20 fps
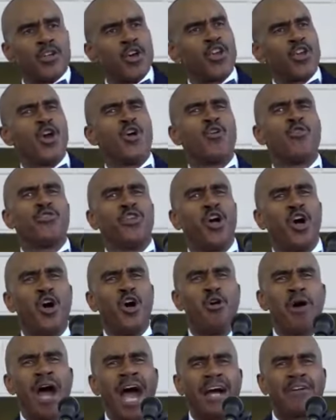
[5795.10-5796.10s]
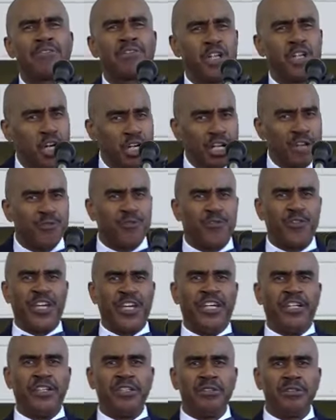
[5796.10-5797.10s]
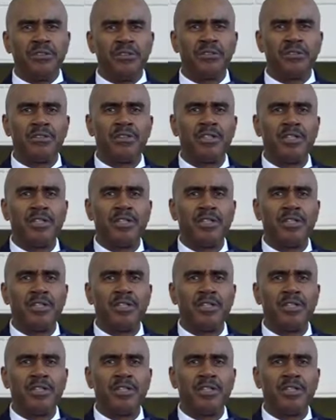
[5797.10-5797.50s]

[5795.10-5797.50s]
Do you know how good it feels